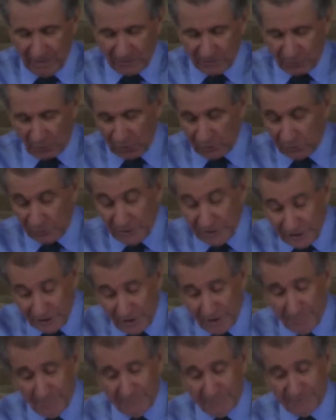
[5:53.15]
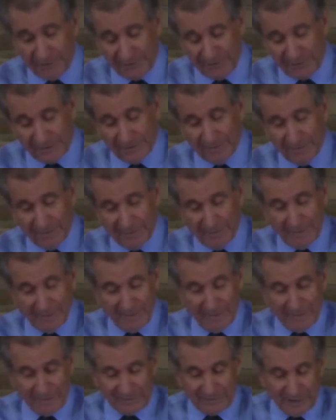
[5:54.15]
So as we come to the
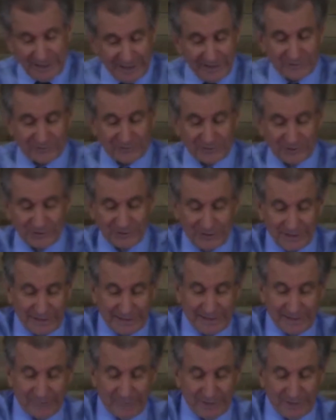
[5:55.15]
text today,